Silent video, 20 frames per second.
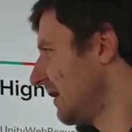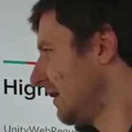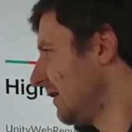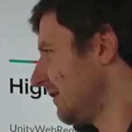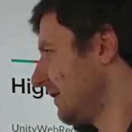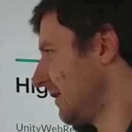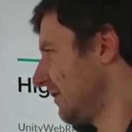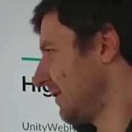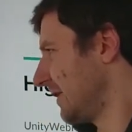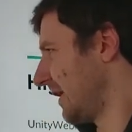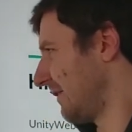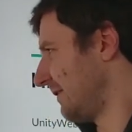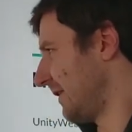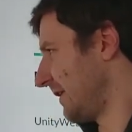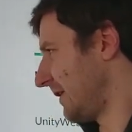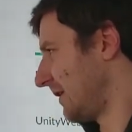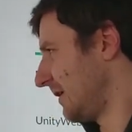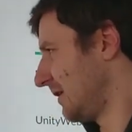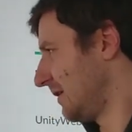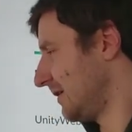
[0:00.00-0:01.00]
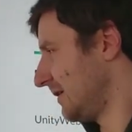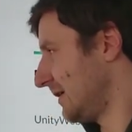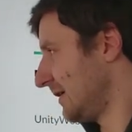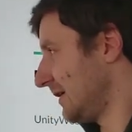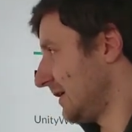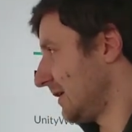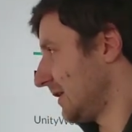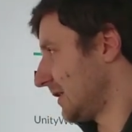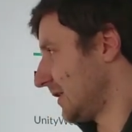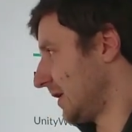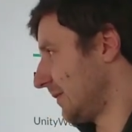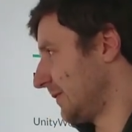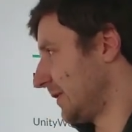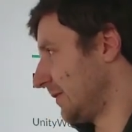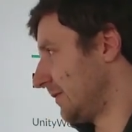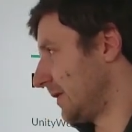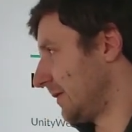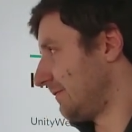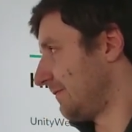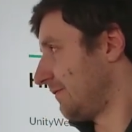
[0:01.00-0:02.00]
we have
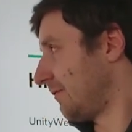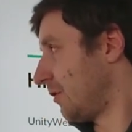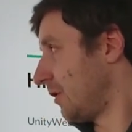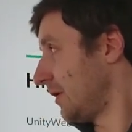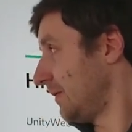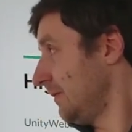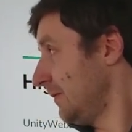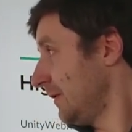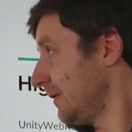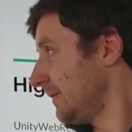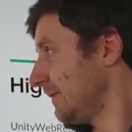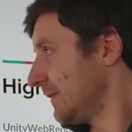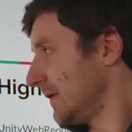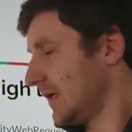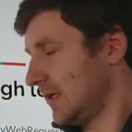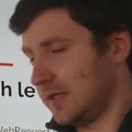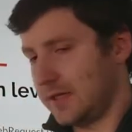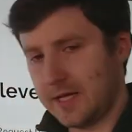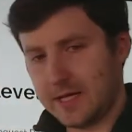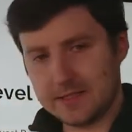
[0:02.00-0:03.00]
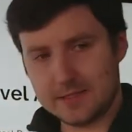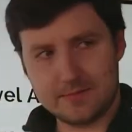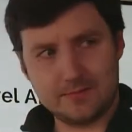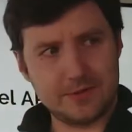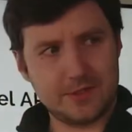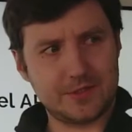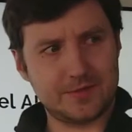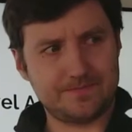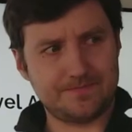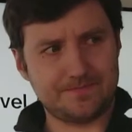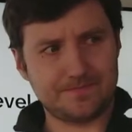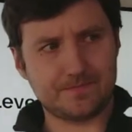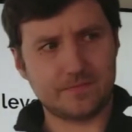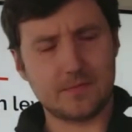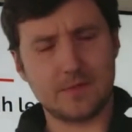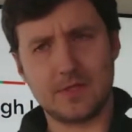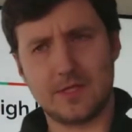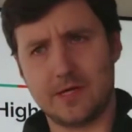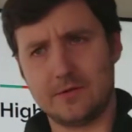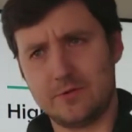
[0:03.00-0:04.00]
www form class, which
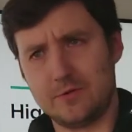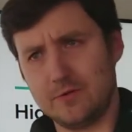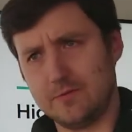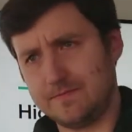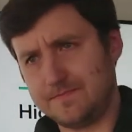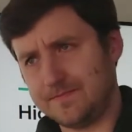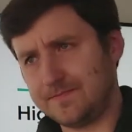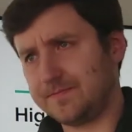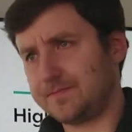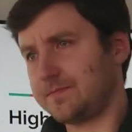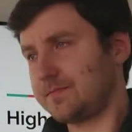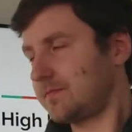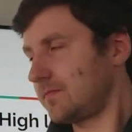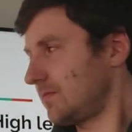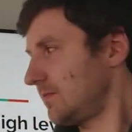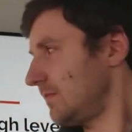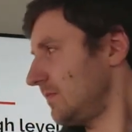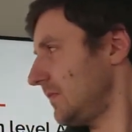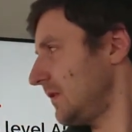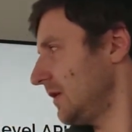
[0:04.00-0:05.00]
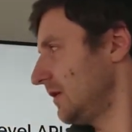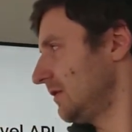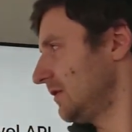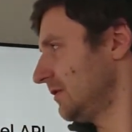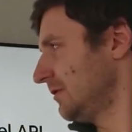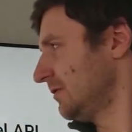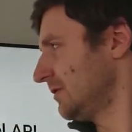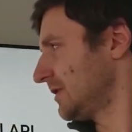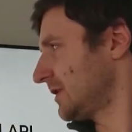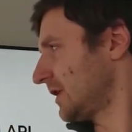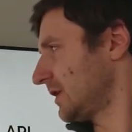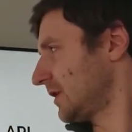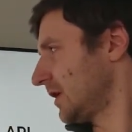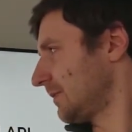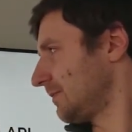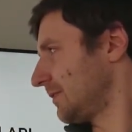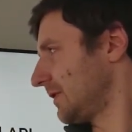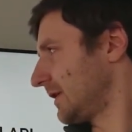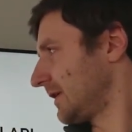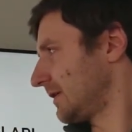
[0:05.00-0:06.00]
allows you to set
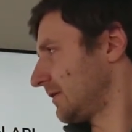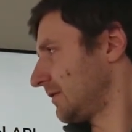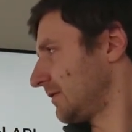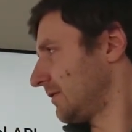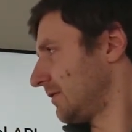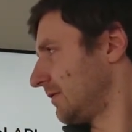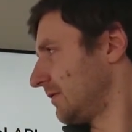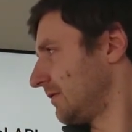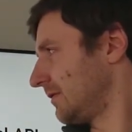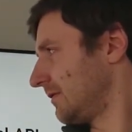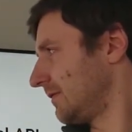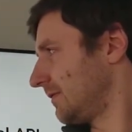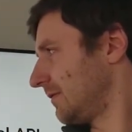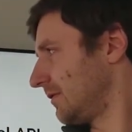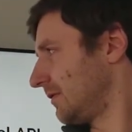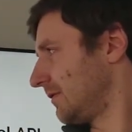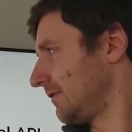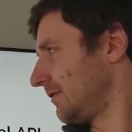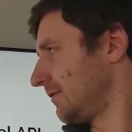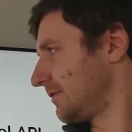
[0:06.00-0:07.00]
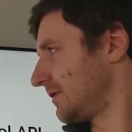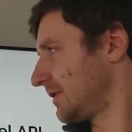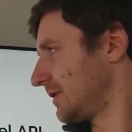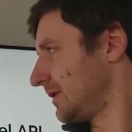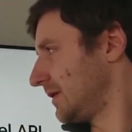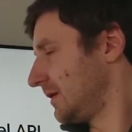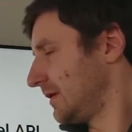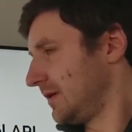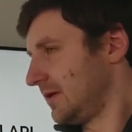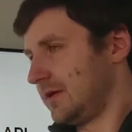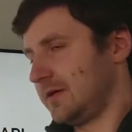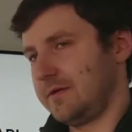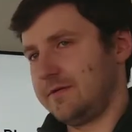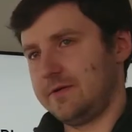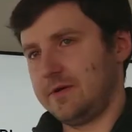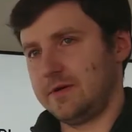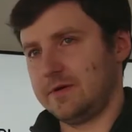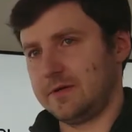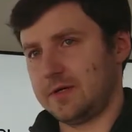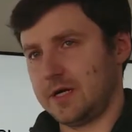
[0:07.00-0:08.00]
up like all those
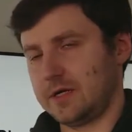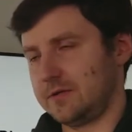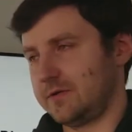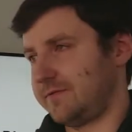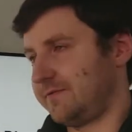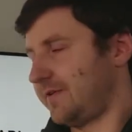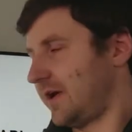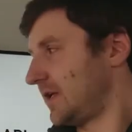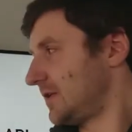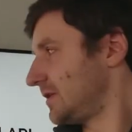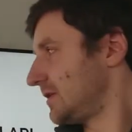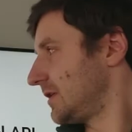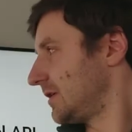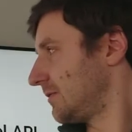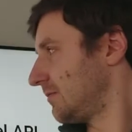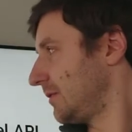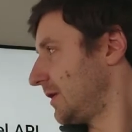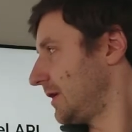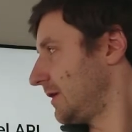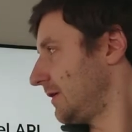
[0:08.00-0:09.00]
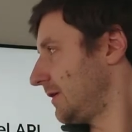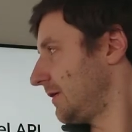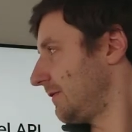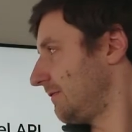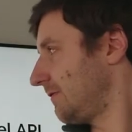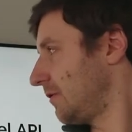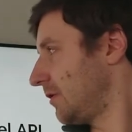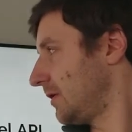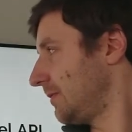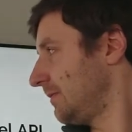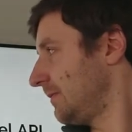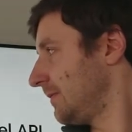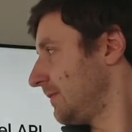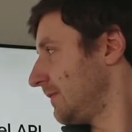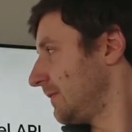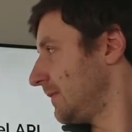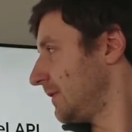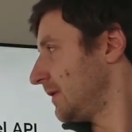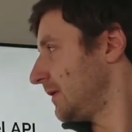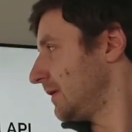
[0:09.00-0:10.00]
kind of fancy form.
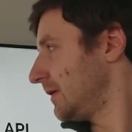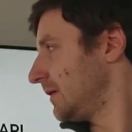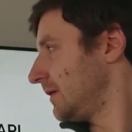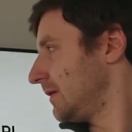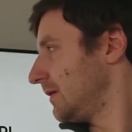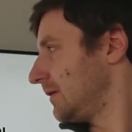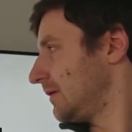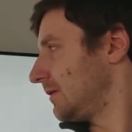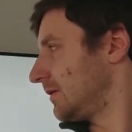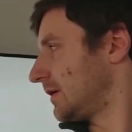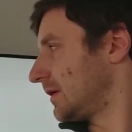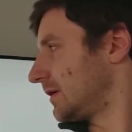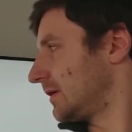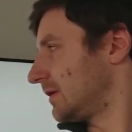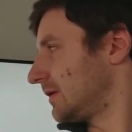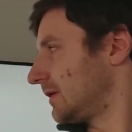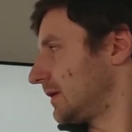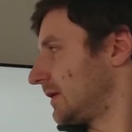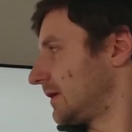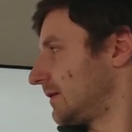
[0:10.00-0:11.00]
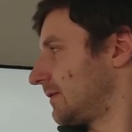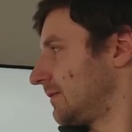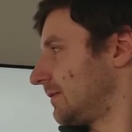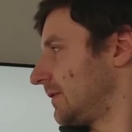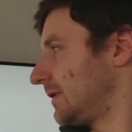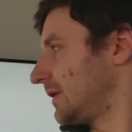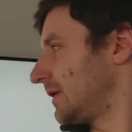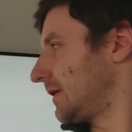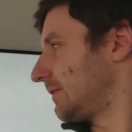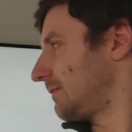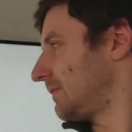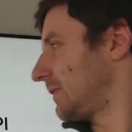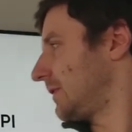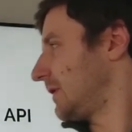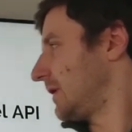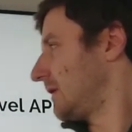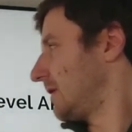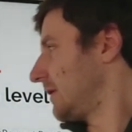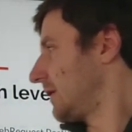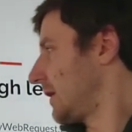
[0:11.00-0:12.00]
You can like,
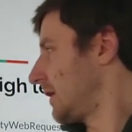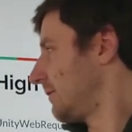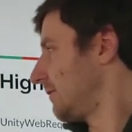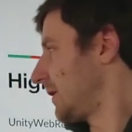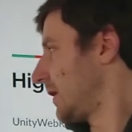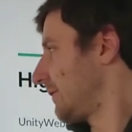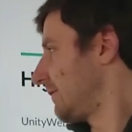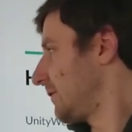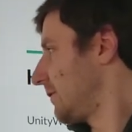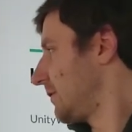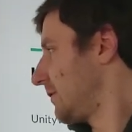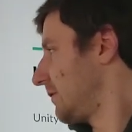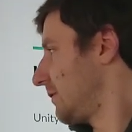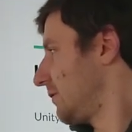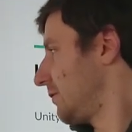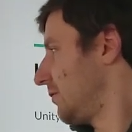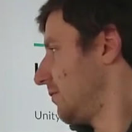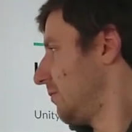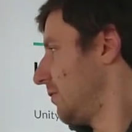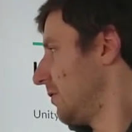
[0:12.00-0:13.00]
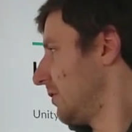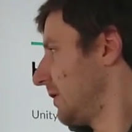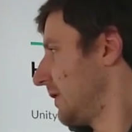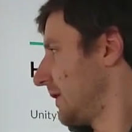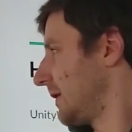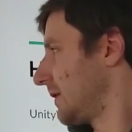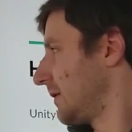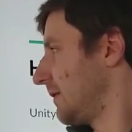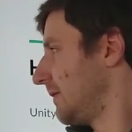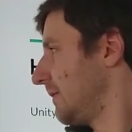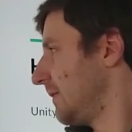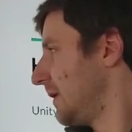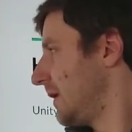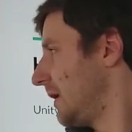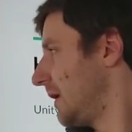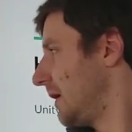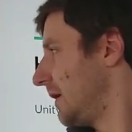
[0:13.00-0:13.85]
and again we have two more, like a